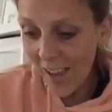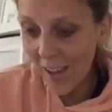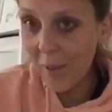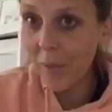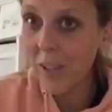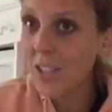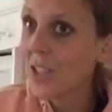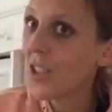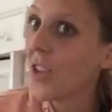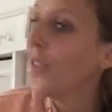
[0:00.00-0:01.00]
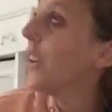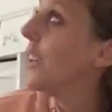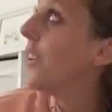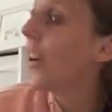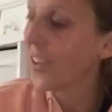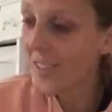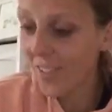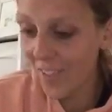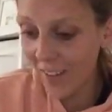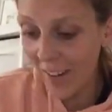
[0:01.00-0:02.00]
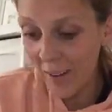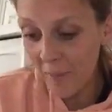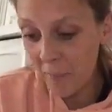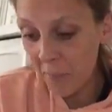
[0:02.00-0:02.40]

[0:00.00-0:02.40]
Um, it's just got really dark, sorry.